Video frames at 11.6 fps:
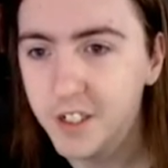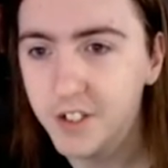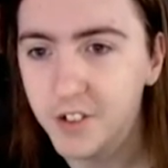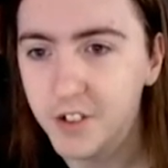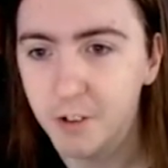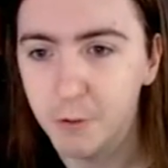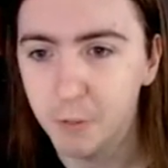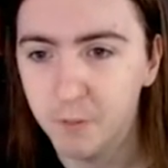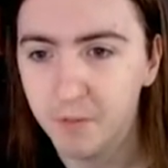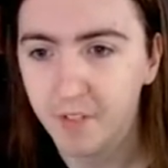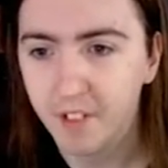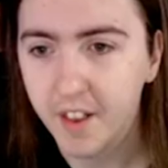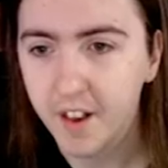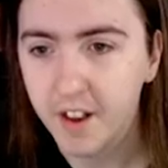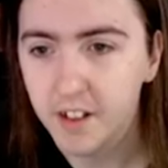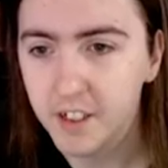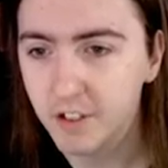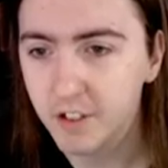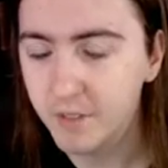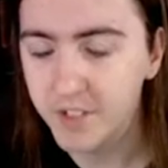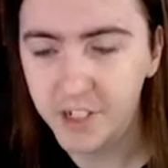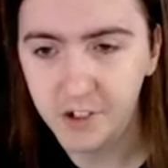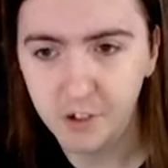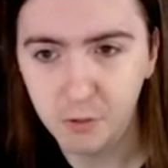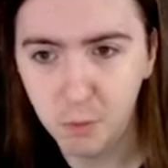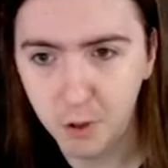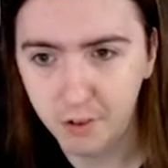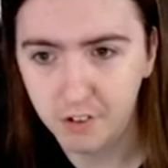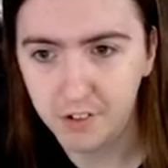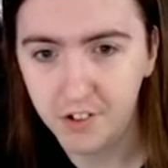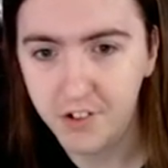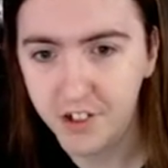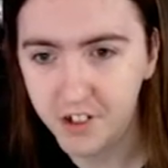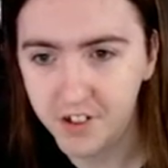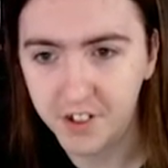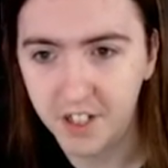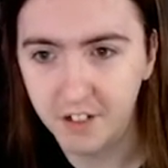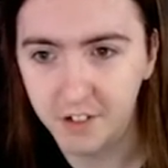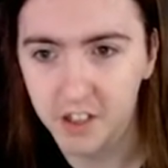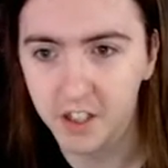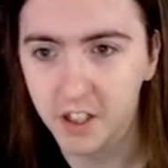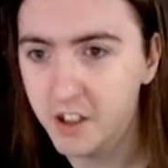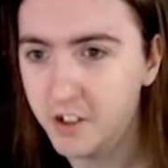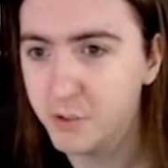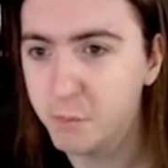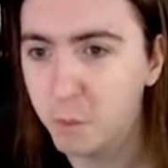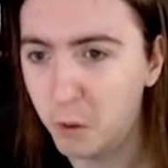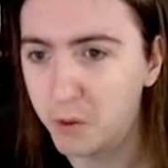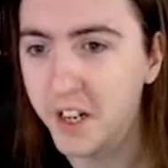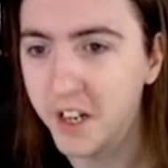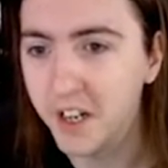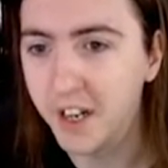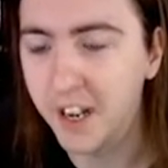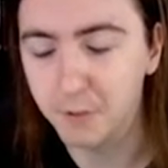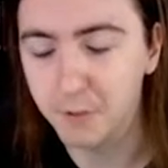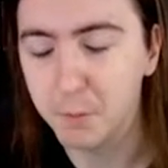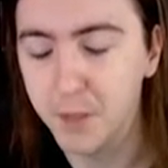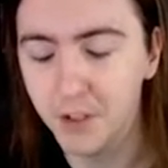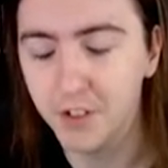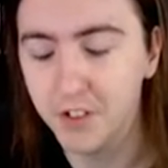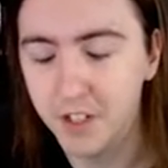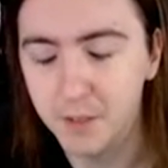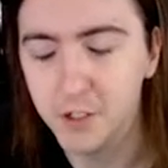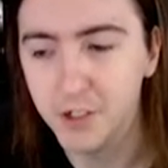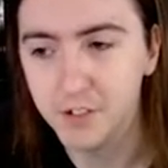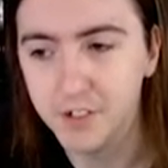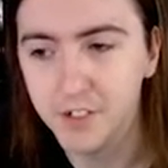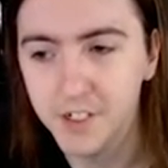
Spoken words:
So, gravitational models suggested there was a large body out beyond Neptune.